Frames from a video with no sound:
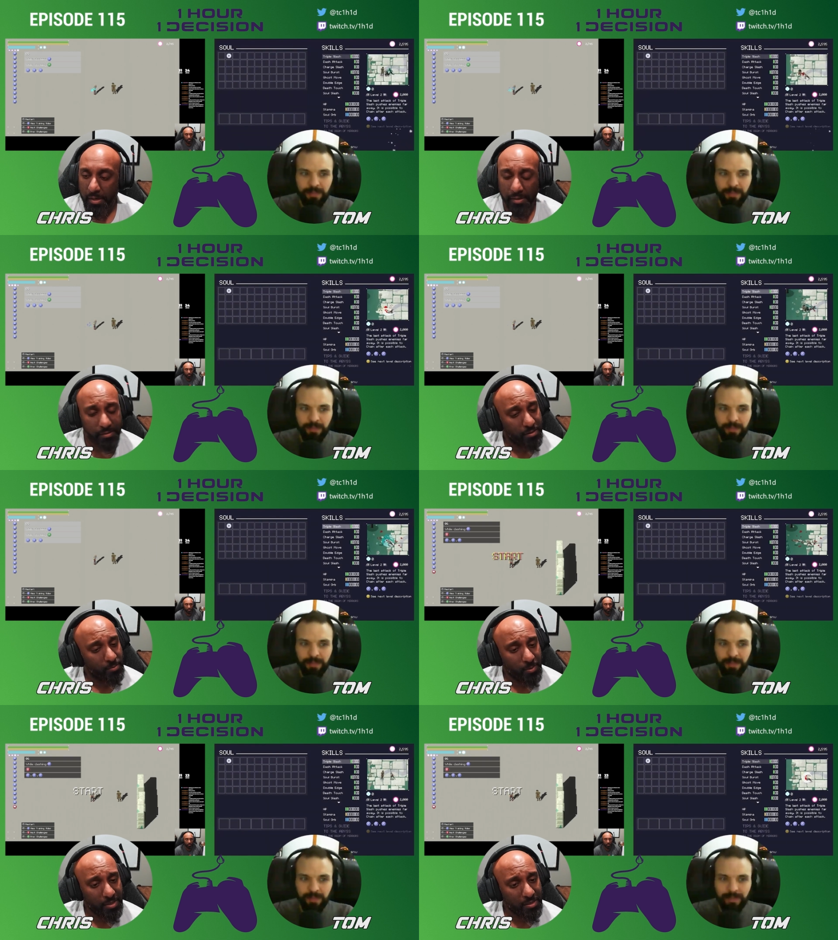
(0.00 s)
Speaker 1: All right,
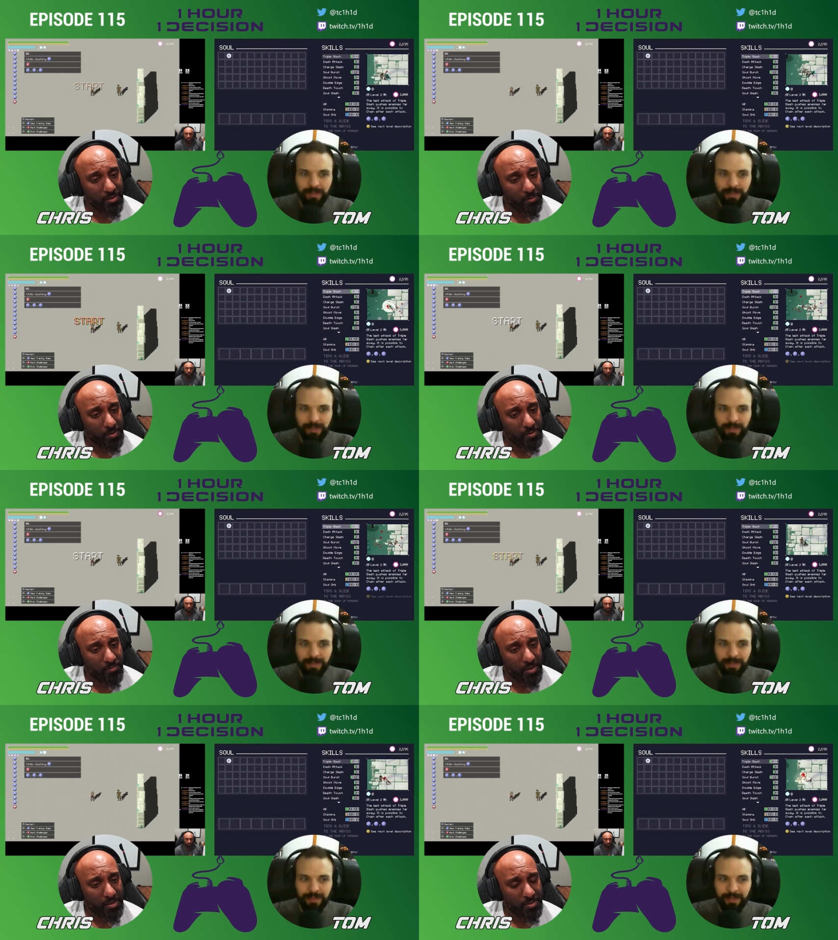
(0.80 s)
are we are
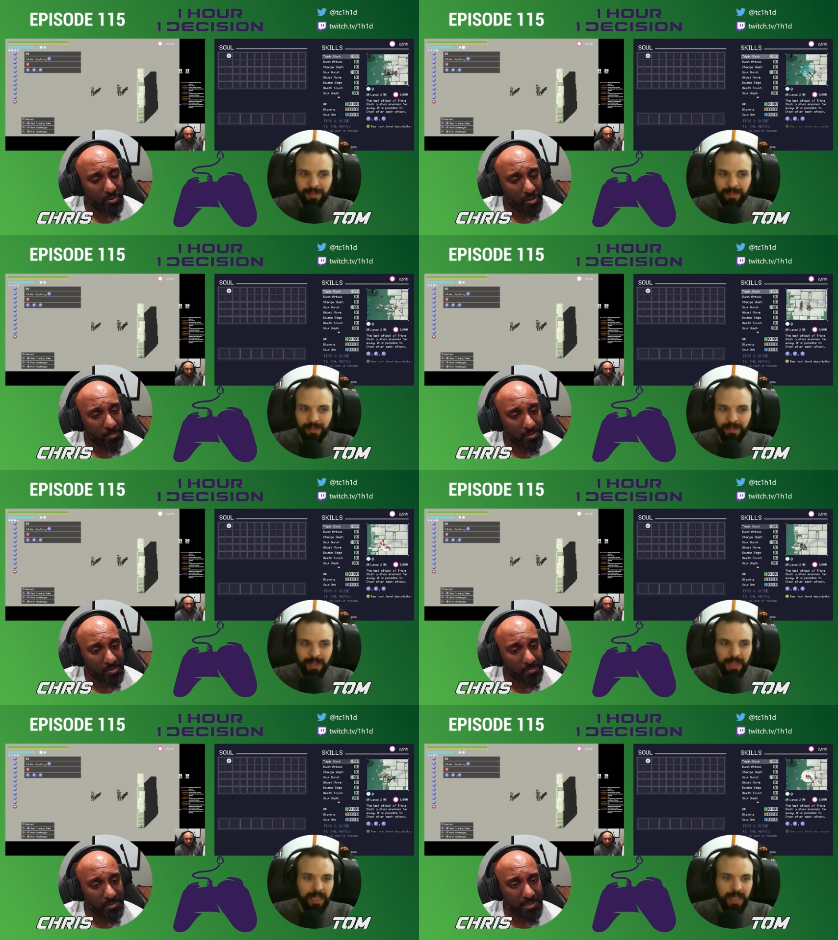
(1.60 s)
we ready to talk
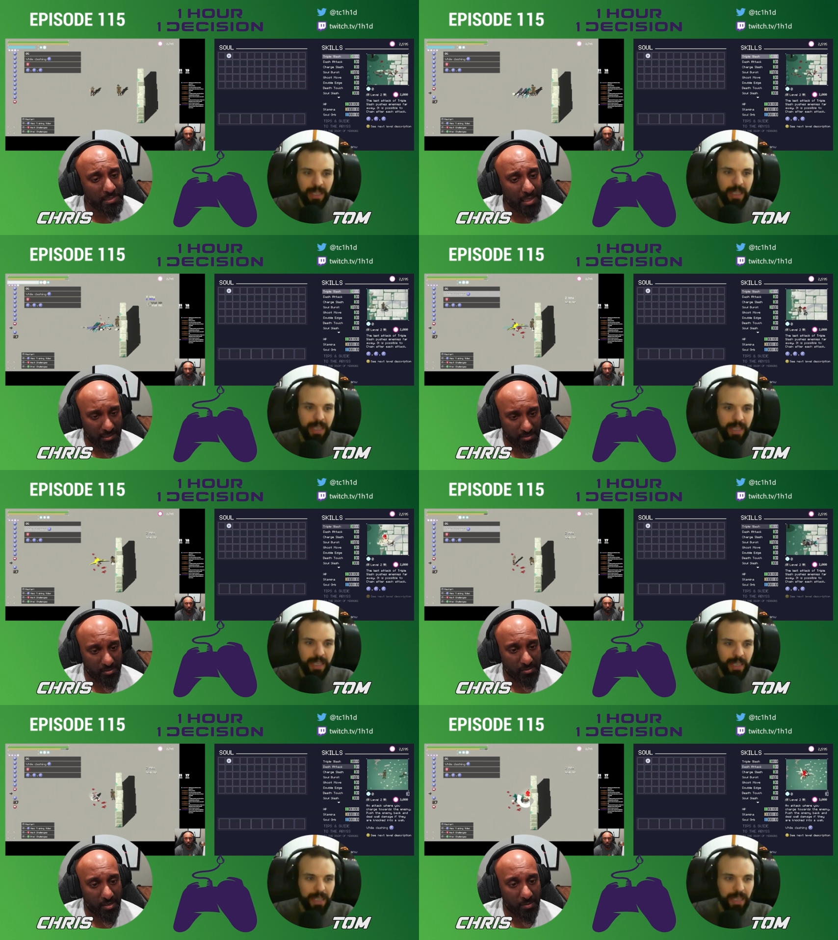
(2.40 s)
about some dislikes
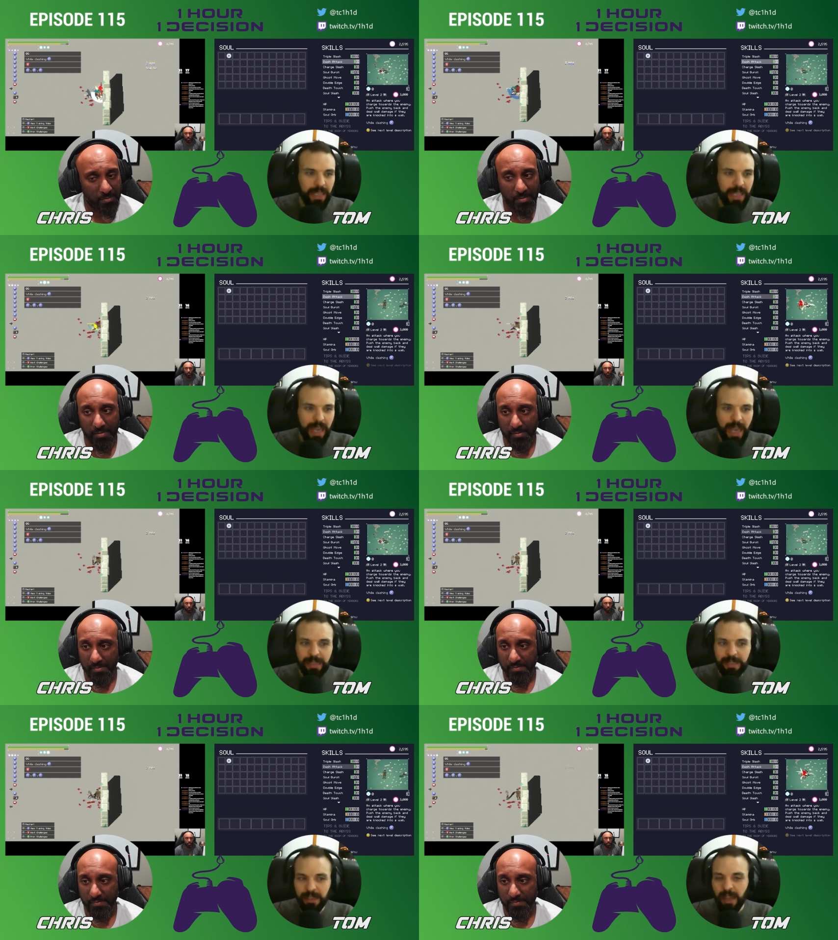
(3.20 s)
here, Tom?
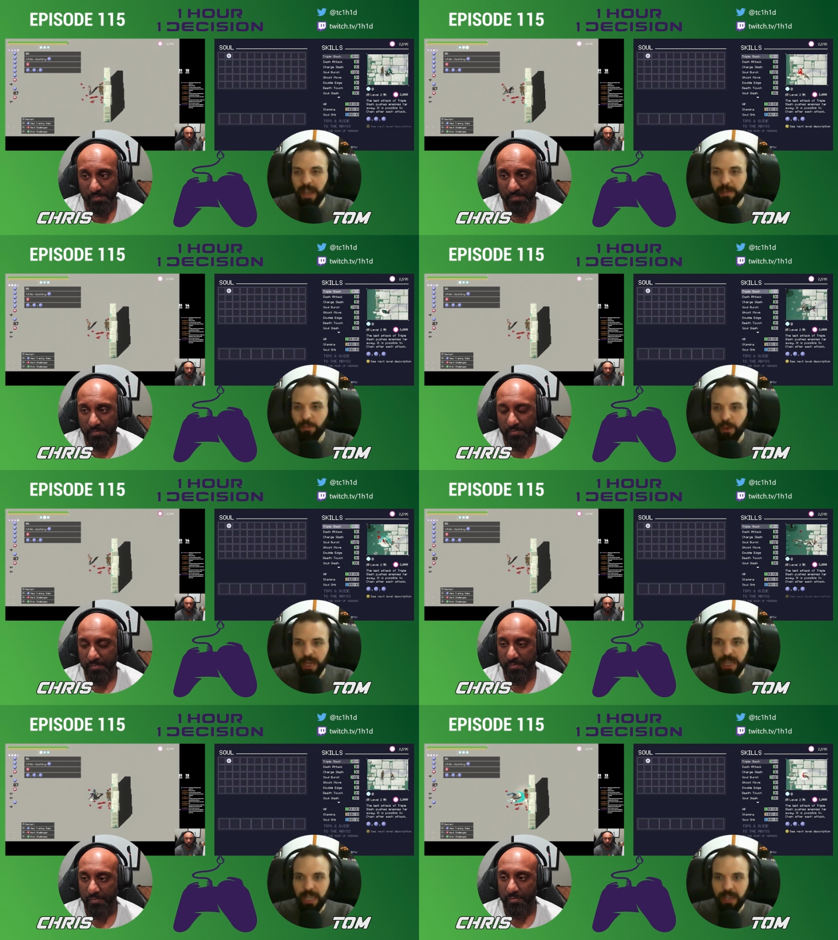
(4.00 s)
Speaker 2: Yes, I am
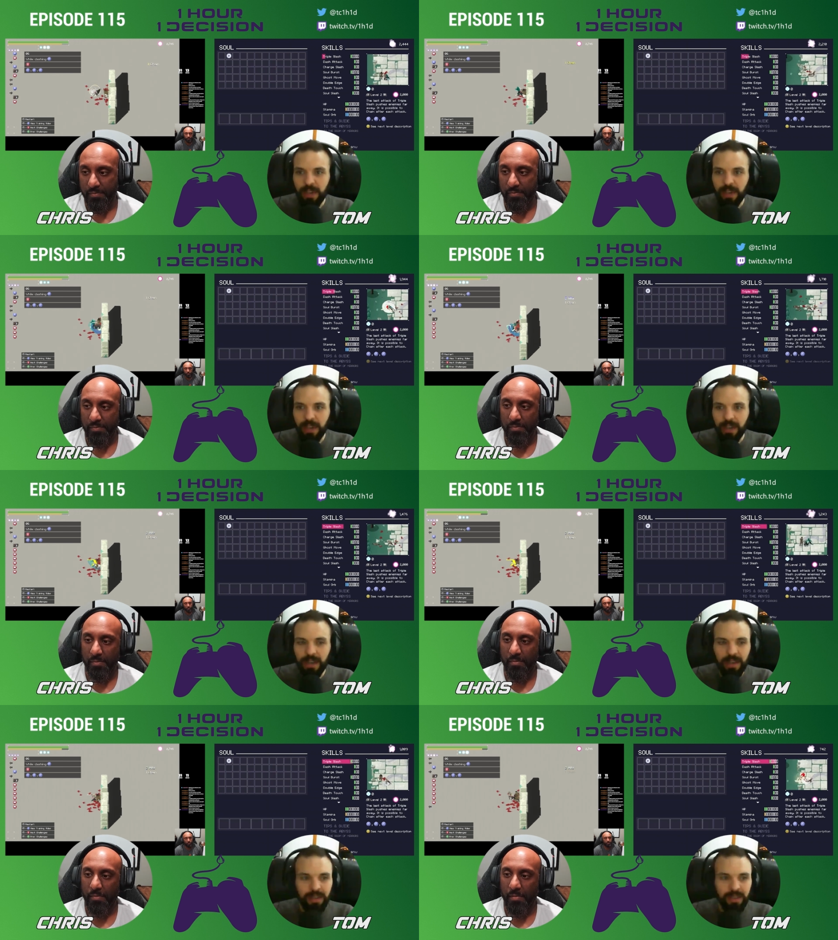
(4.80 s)
ready.
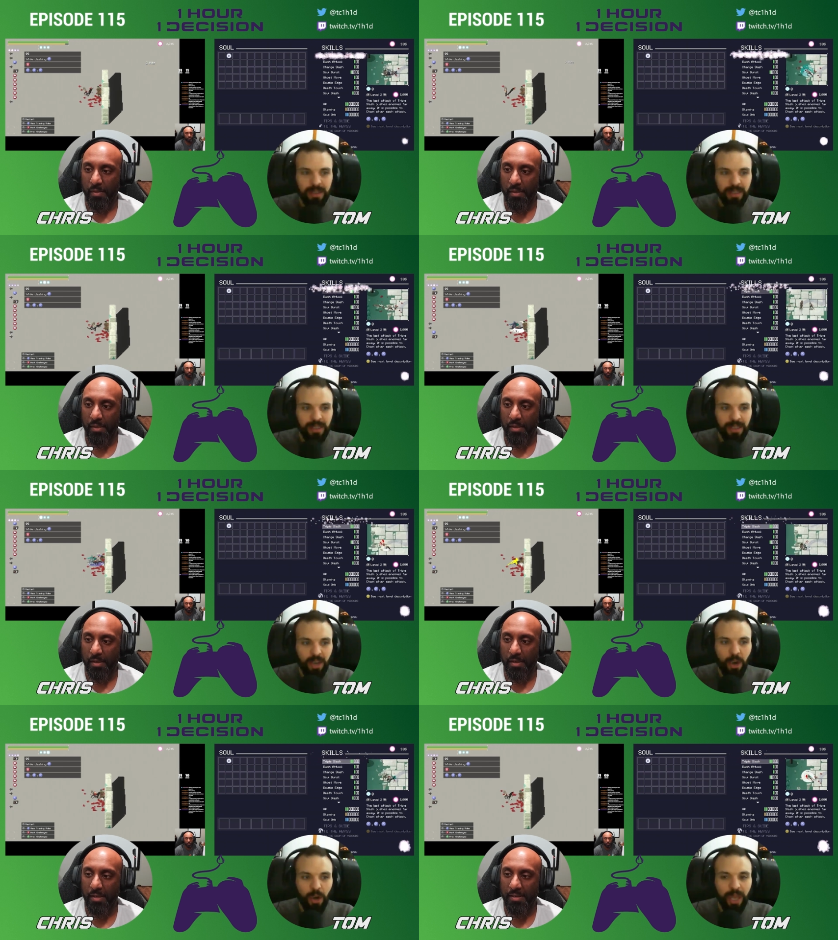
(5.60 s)
Uh.
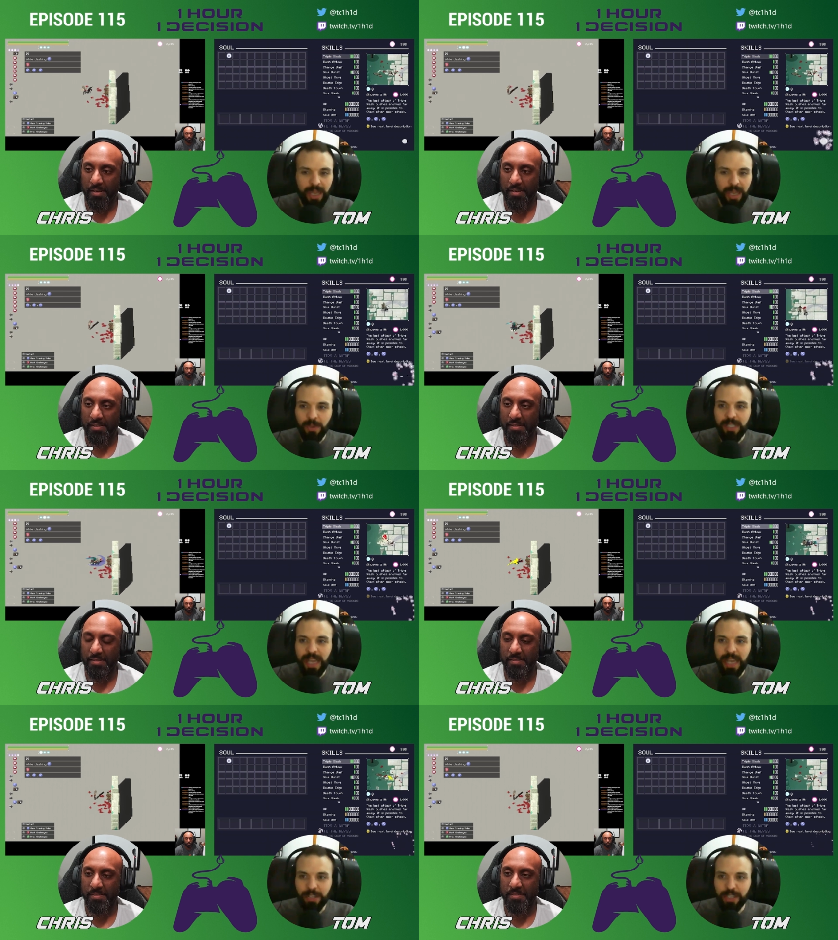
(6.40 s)
Okay, so it's
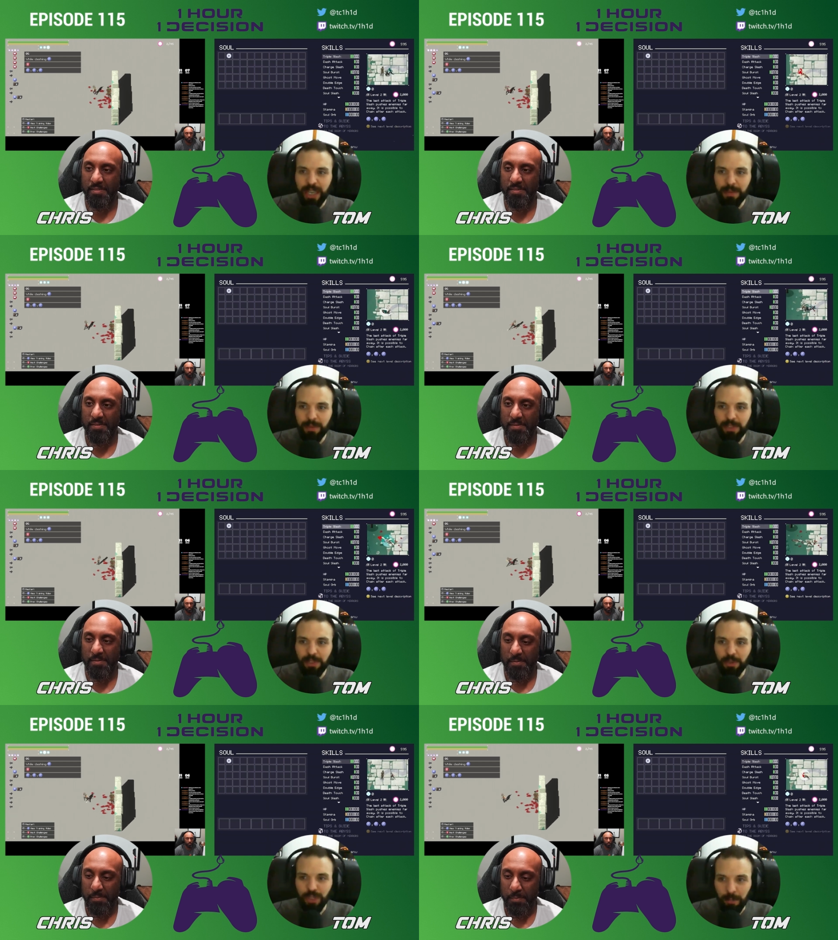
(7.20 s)
an action game and
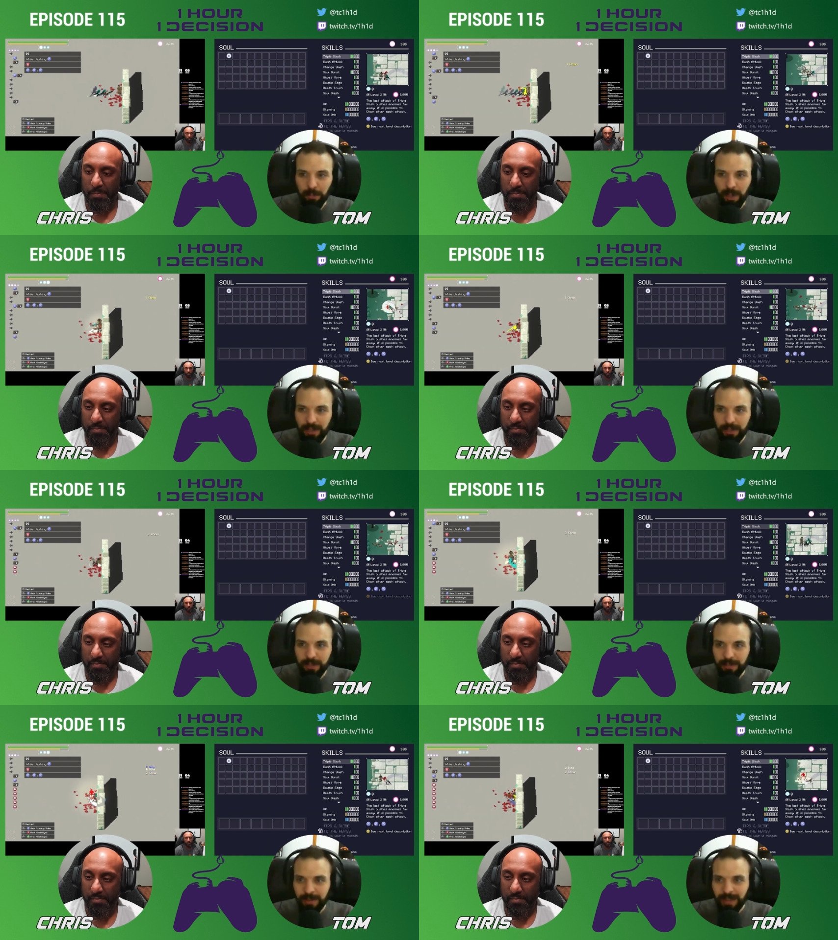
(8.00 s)
there's no jump
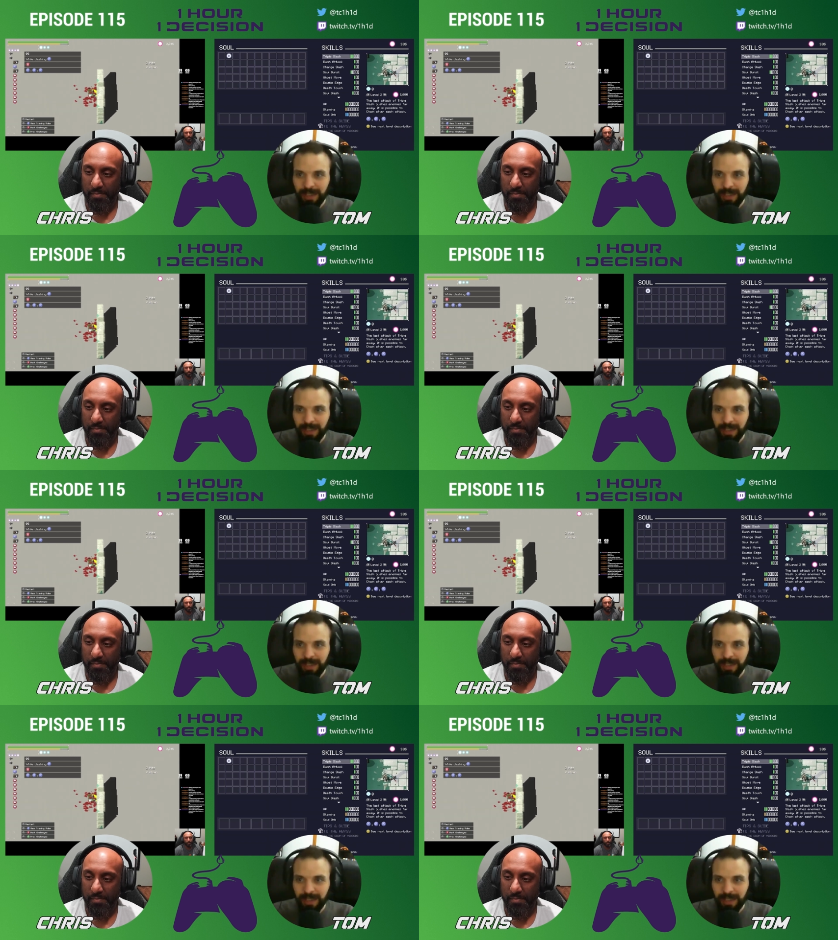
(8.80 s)
Speaker 1: button.